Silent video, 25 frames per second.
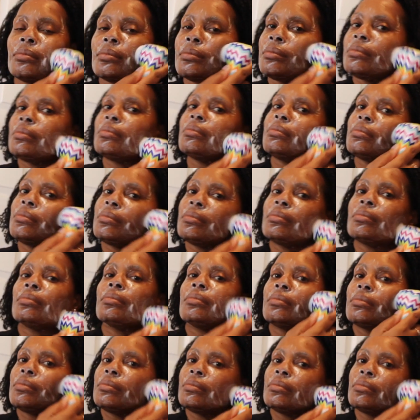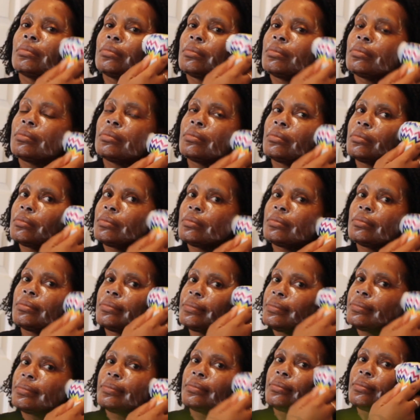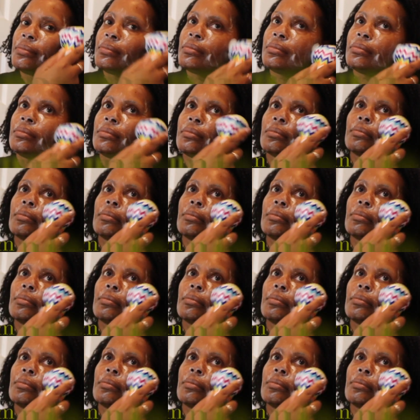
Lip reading: Nobody speaks.